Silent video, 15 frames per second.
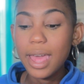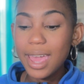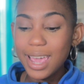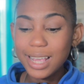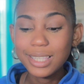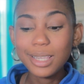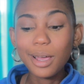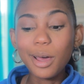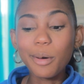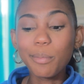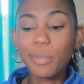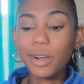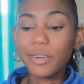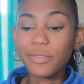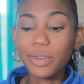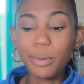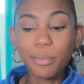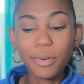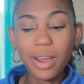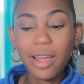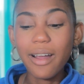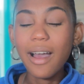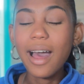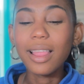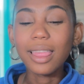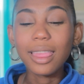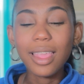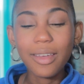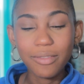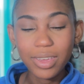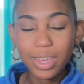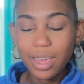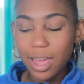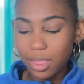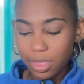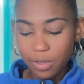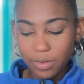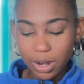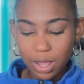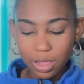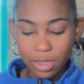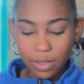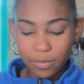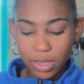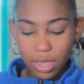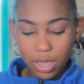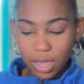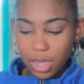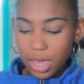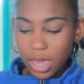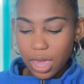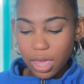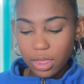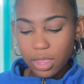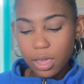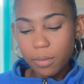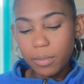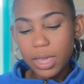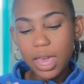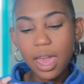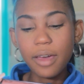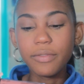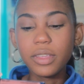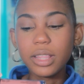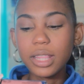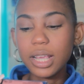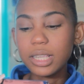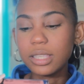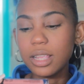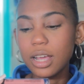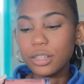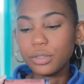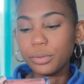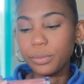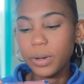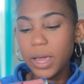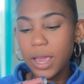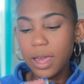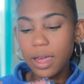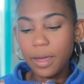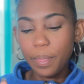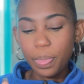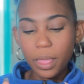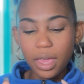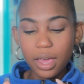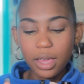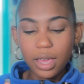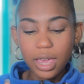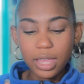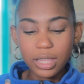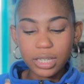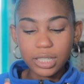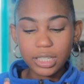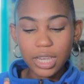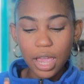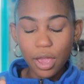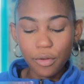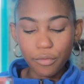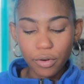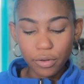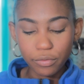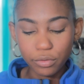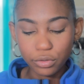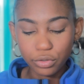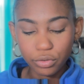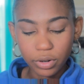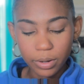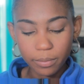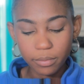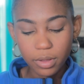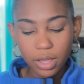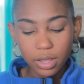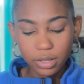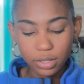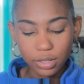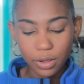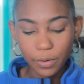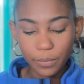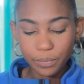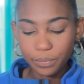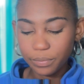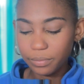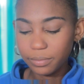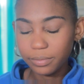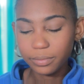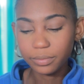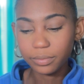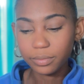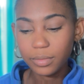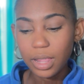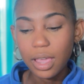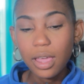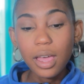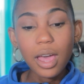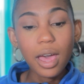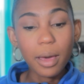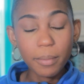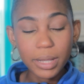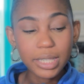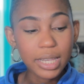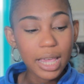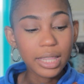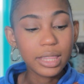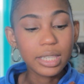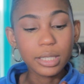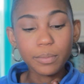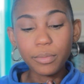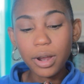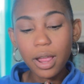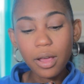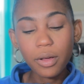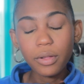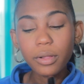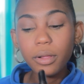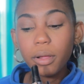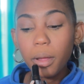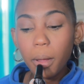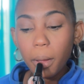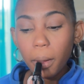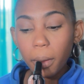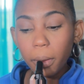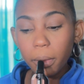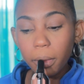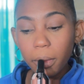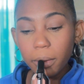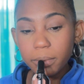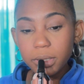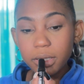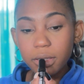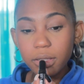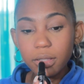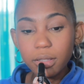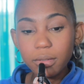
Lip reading: it's a perfect brown. I love it, I love it, I love it. And then we have the NYX Lingerie in the shade Ruffle Trim. So I'm going to take this brown lipstick.